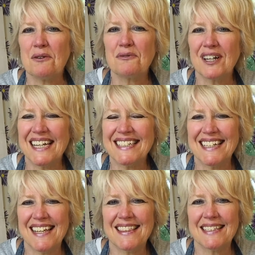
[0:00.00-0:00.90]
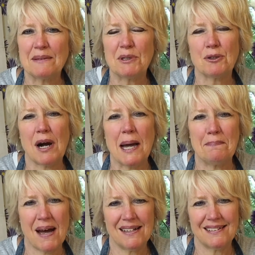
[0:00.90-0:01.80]
forget to hit the subscribe
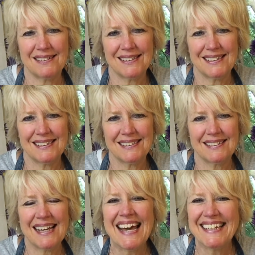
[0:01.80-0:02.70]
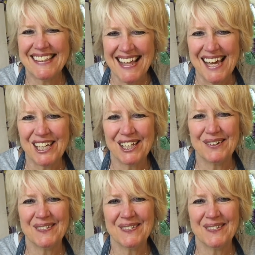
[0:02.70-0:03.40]
button, and thank you.